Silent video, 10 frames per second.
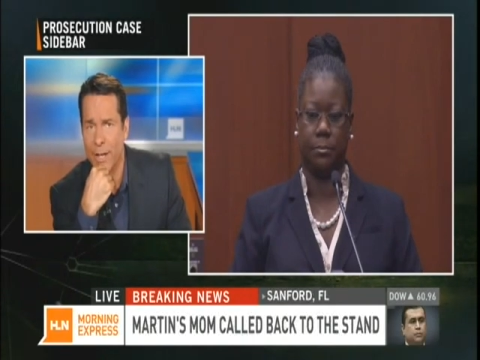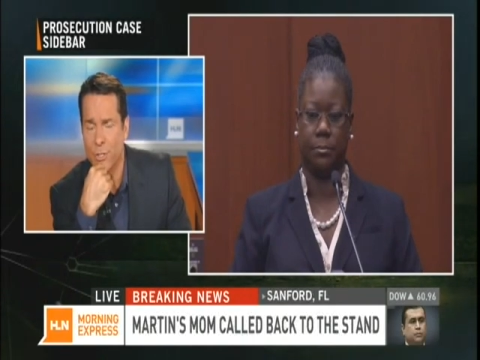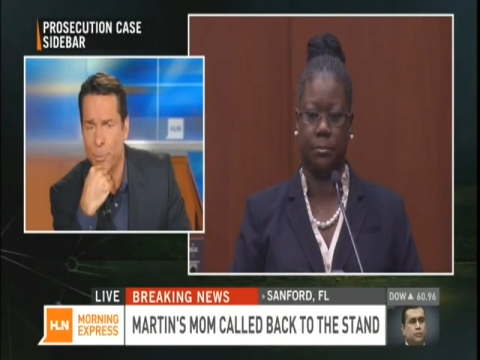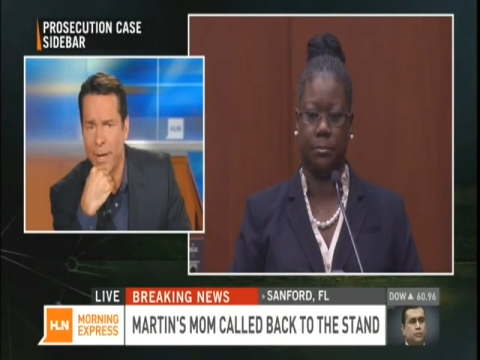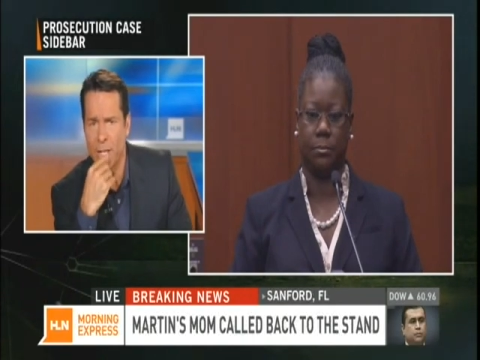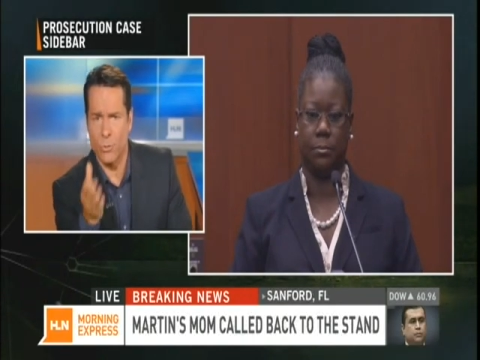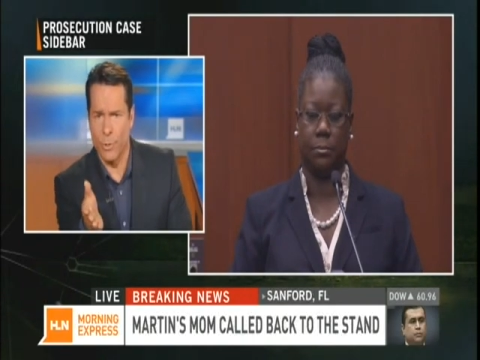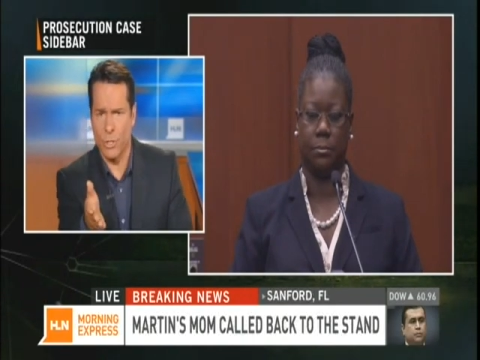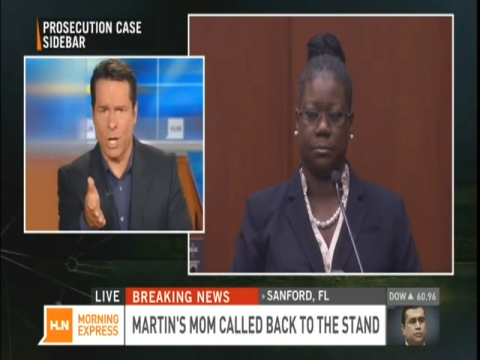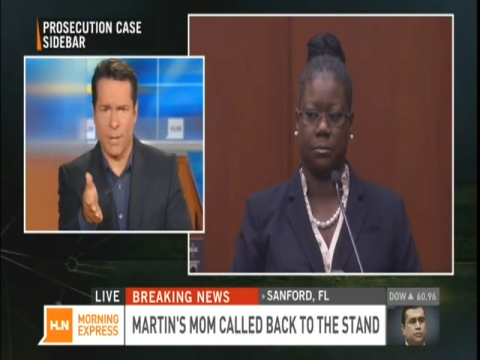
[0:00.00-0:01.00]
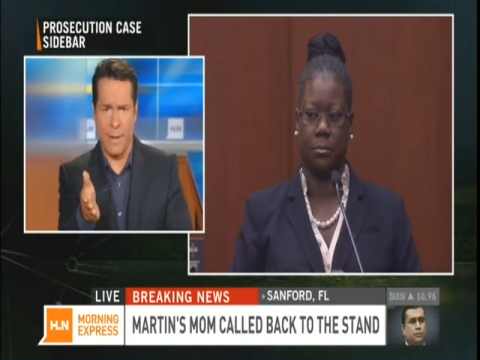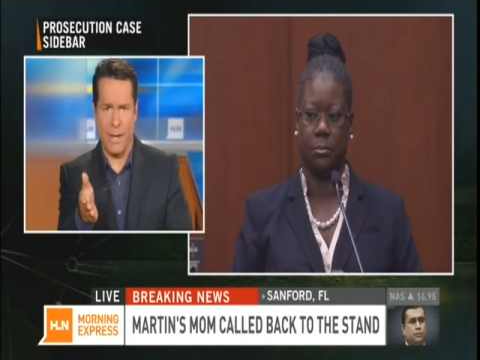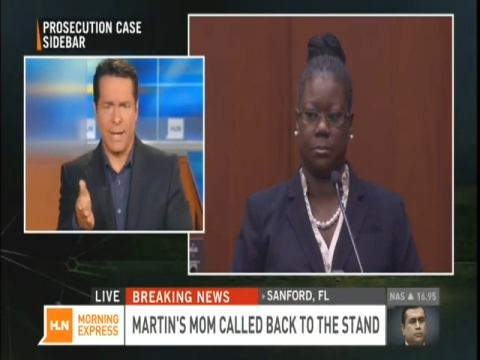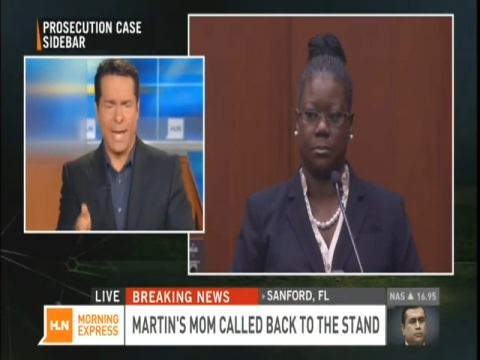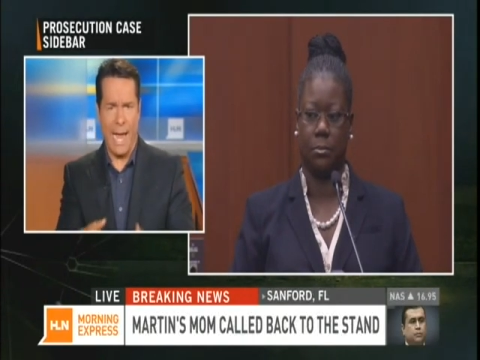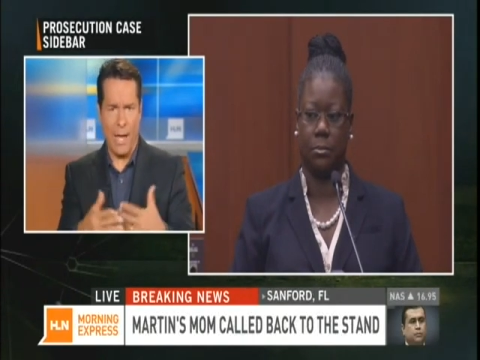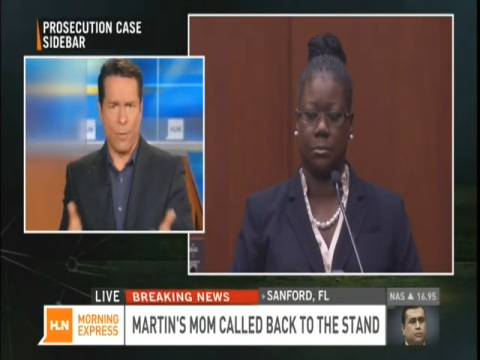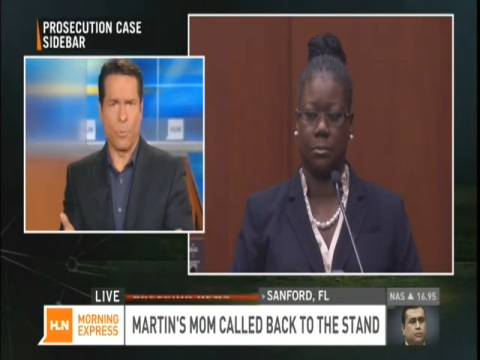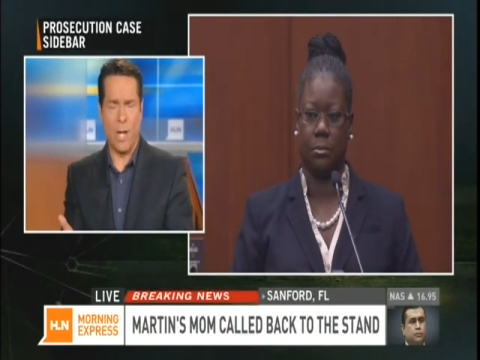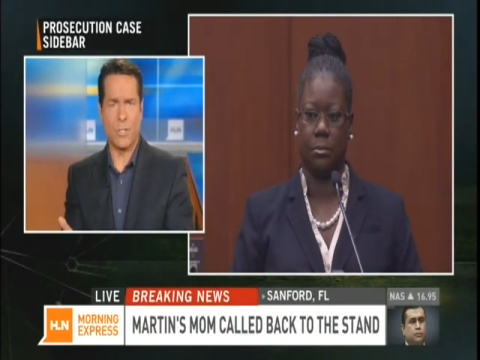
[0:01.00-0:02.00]
Speaker 1: Esther Panitch, when we talk about how
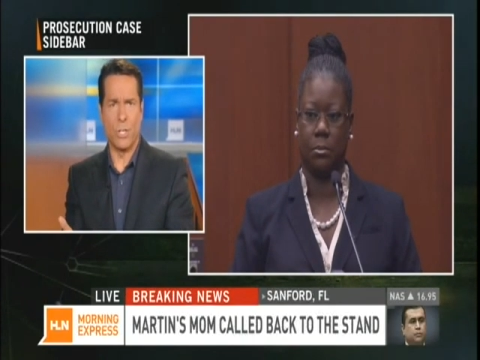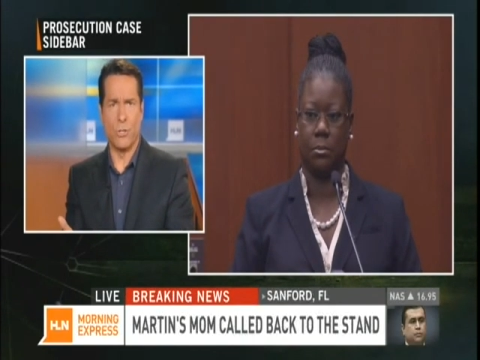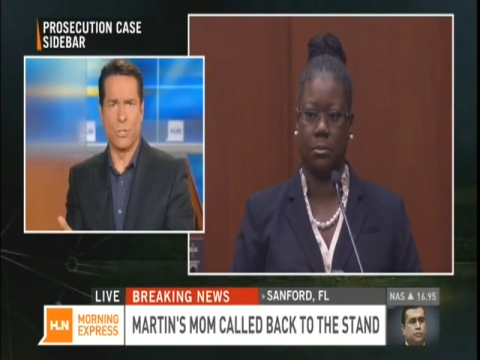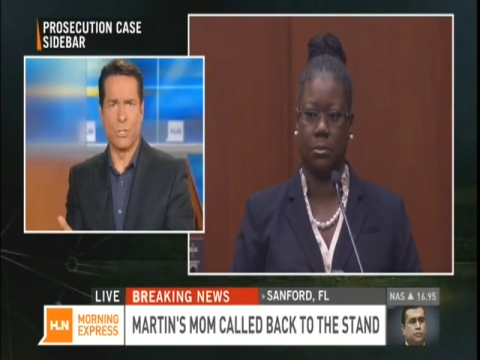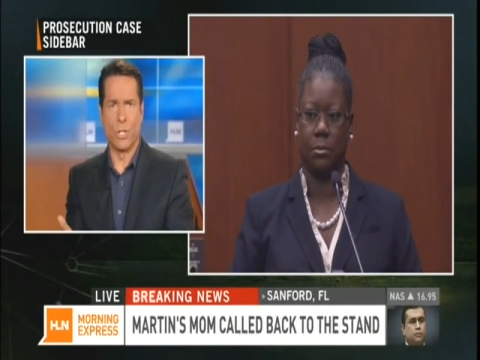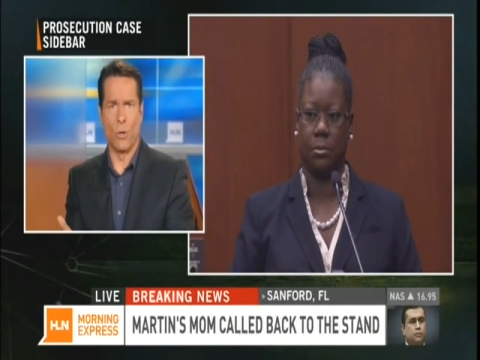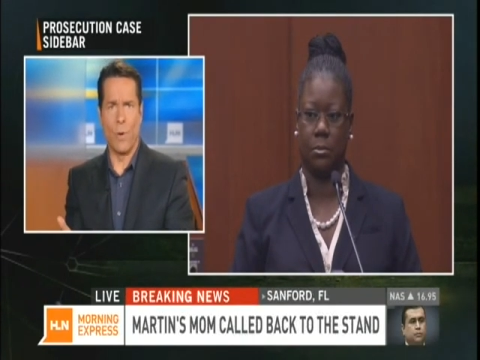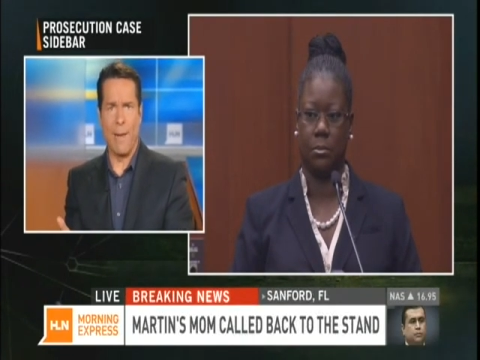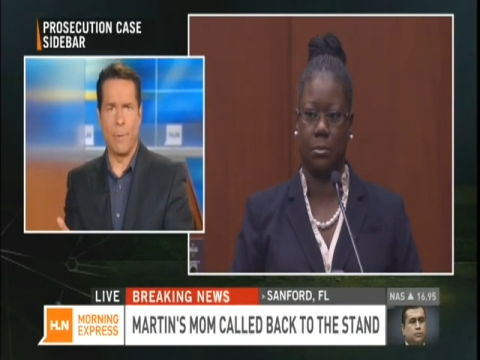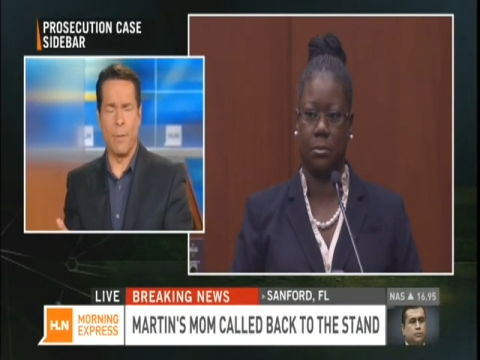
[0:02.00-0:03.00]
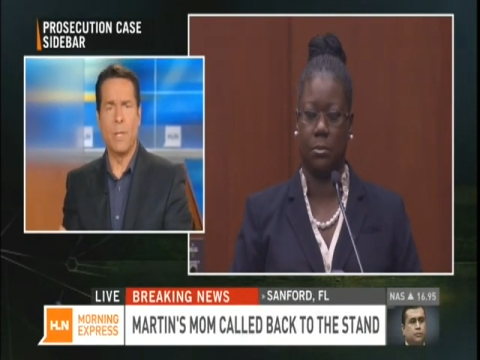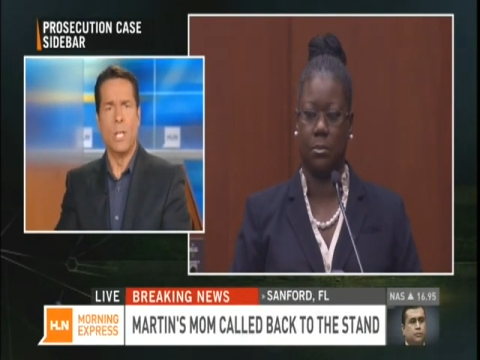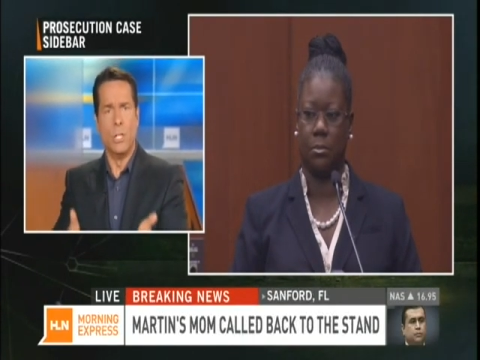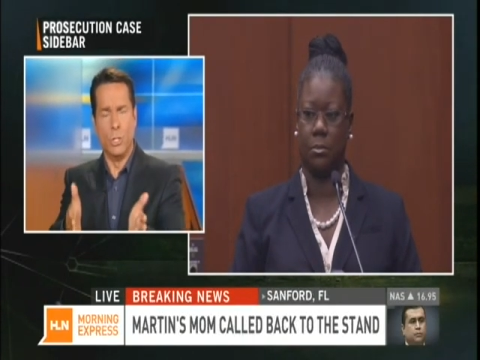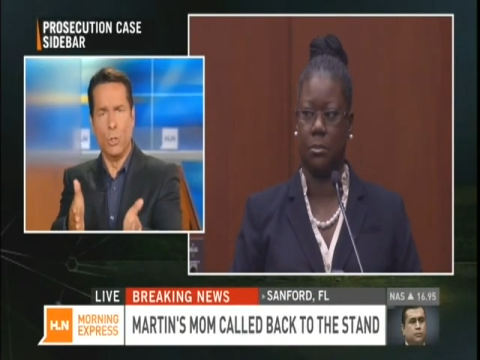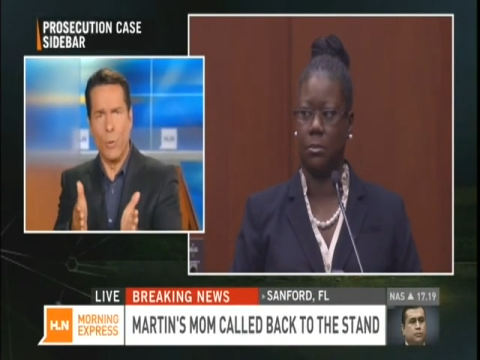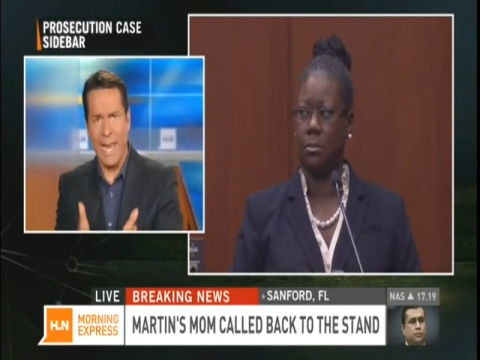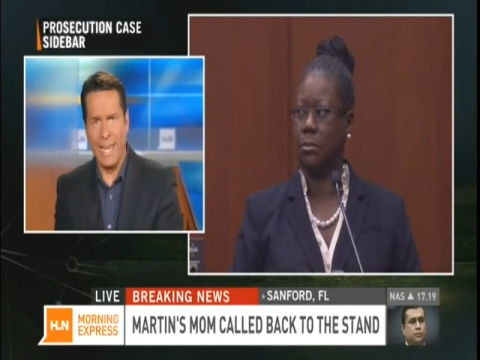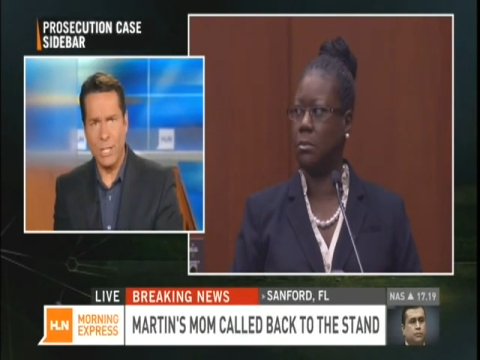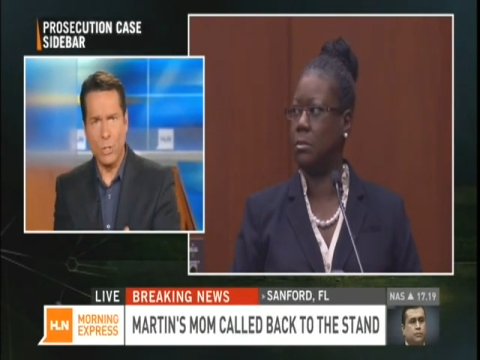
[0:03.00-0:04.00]
the prosecution is going to wrap up, do you
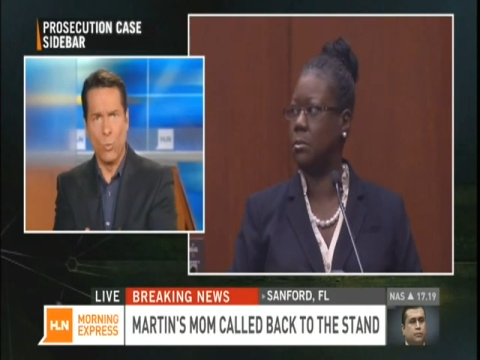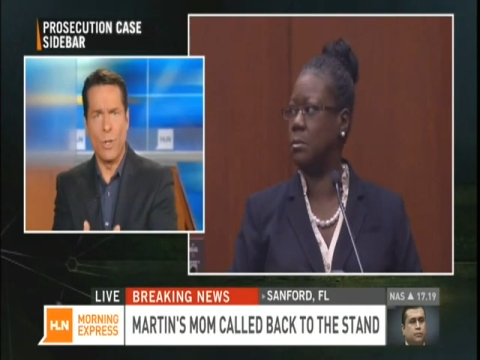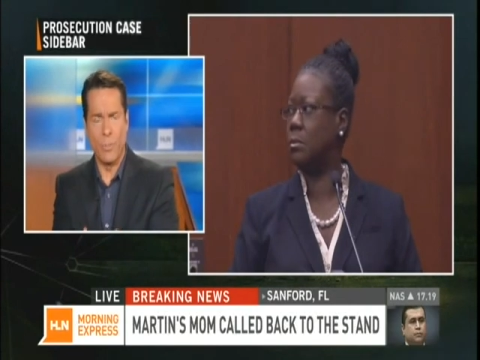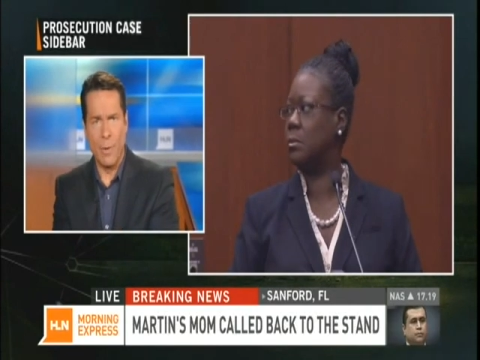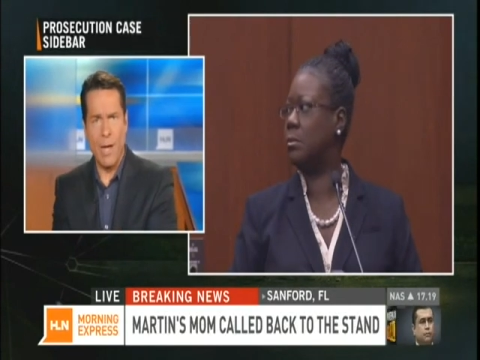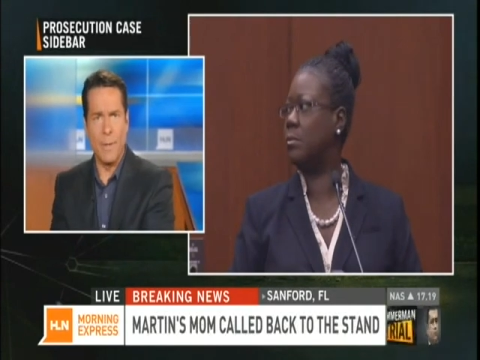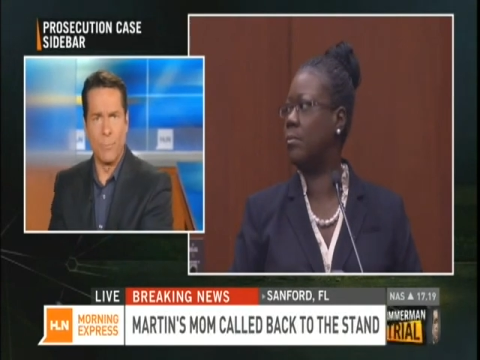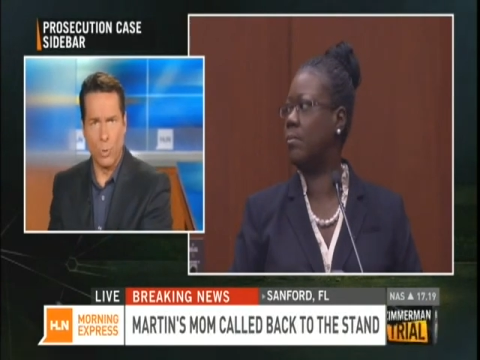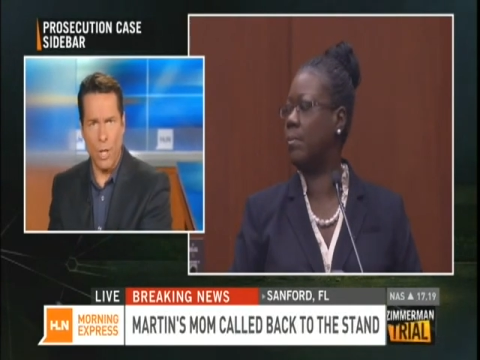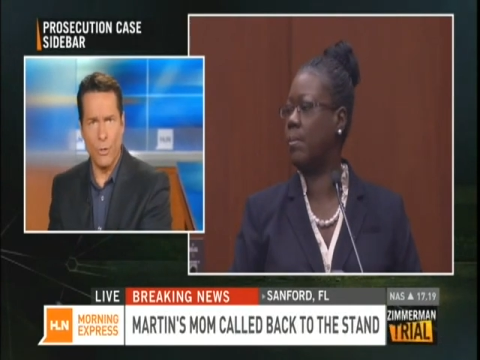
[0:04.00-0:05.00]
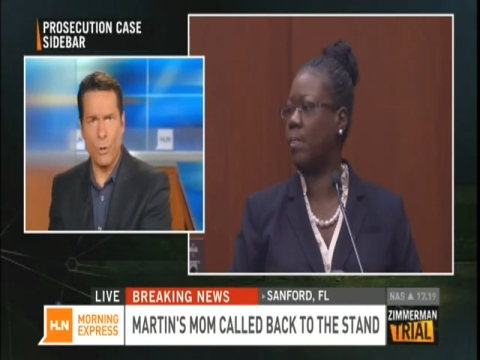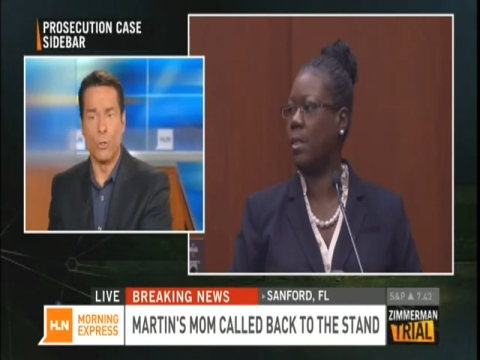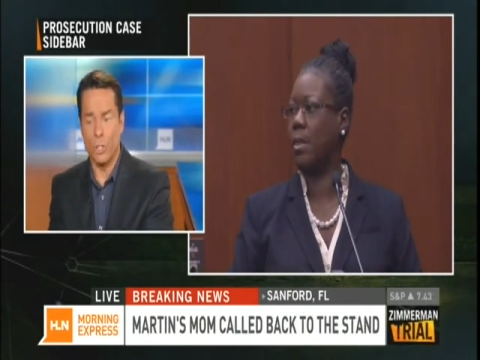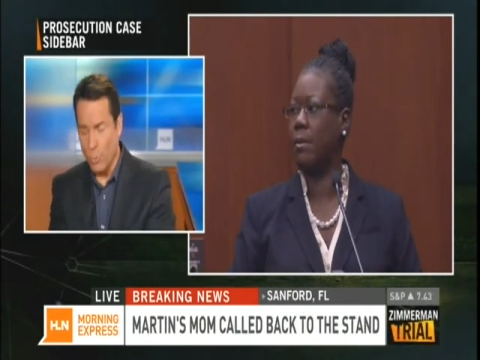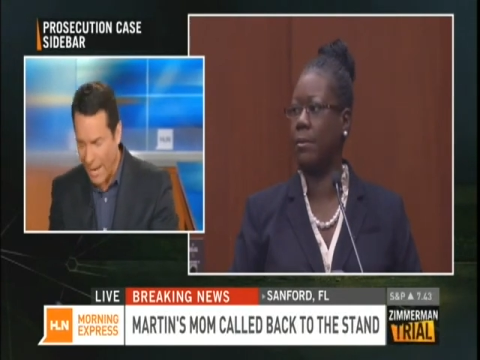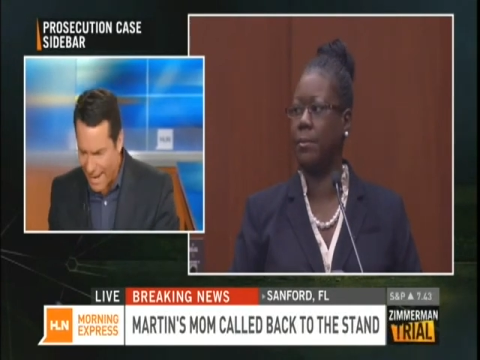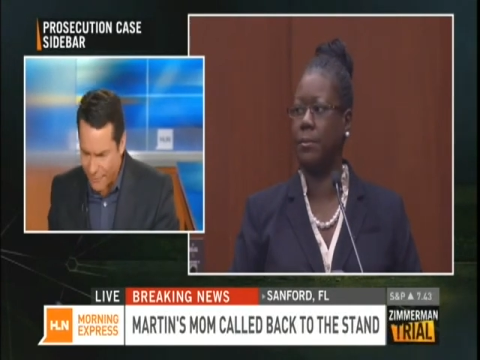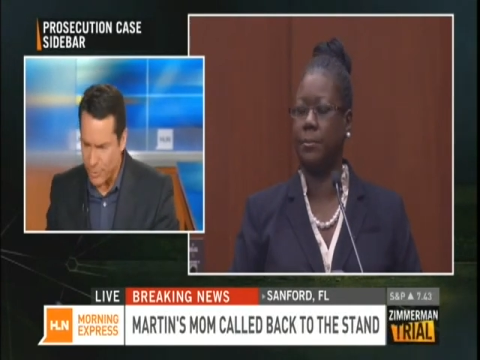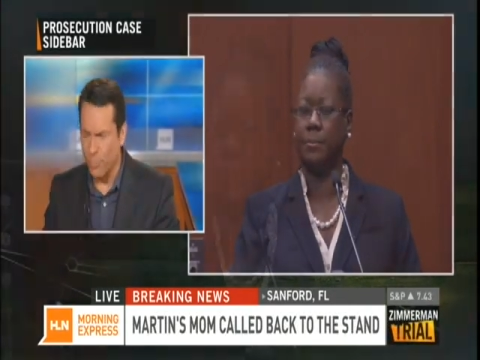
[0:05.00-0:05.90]
end with mom and brother, or do you have